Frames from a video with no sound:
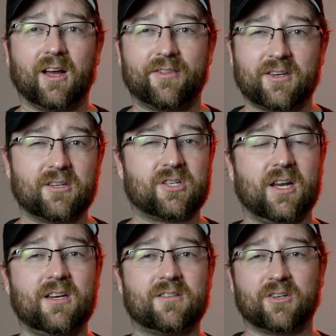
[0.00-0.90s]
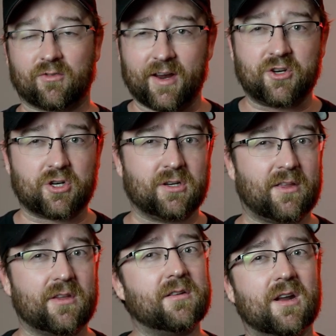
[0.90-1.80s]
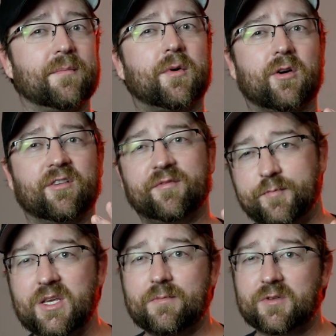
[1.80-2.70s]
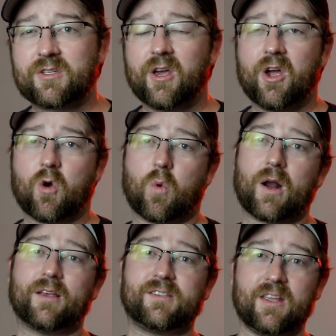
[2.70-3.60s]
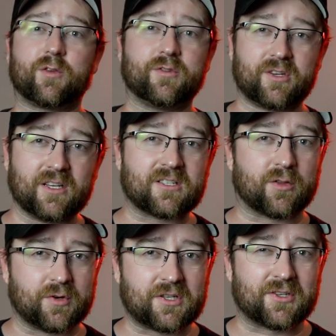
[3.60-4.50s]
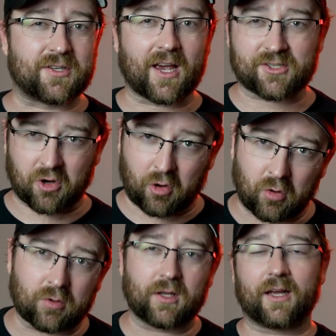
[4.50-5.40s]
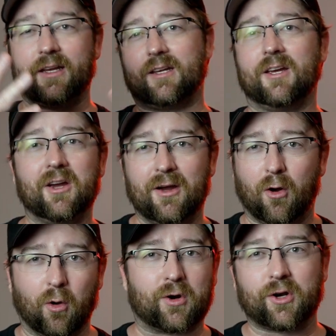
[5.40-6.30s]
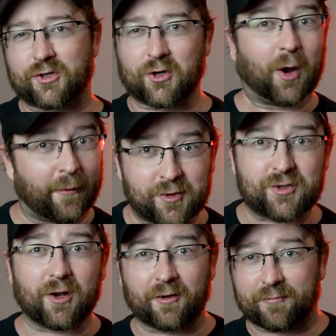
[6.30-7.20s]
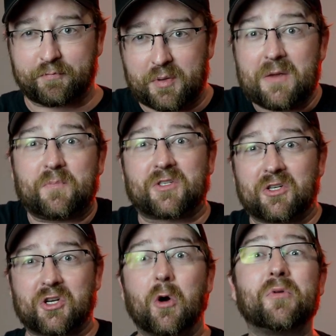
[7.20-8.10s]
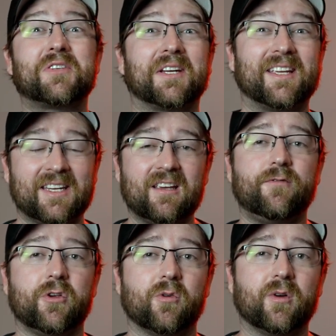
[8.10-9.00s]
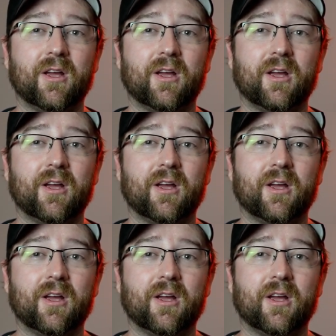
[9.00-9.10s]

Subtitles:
They just change the duration and the number of beeps. Whereas the Insta360 has a whole like orchestra of beeps and tones that it can give you.